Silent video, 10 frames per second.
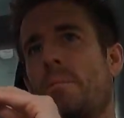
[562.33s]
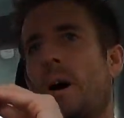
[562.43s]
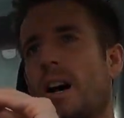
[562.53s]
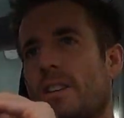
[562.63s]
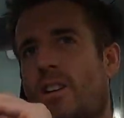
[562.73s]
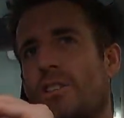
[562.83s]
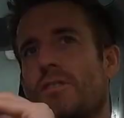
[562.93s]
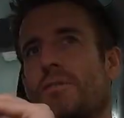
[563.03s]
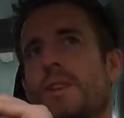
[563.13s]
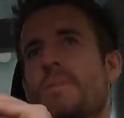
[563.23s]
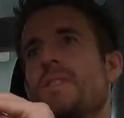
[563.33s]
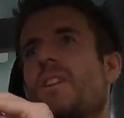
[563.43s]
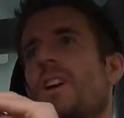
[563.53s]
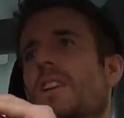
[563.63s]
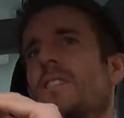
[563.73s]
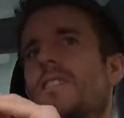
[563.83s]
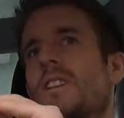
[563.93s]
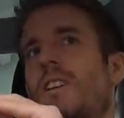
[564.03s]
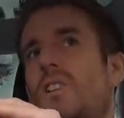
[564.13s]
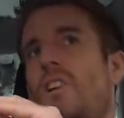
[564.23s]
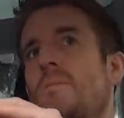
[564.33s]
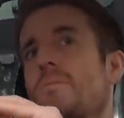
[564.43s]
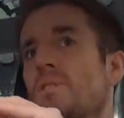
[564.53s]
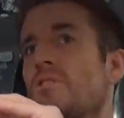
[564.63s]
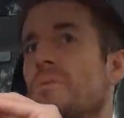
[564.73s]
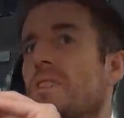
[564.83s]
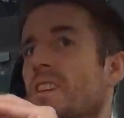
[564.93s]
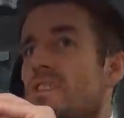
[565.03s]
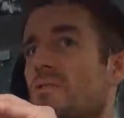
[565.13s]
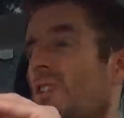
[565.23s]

But on the flip side, the climate movement is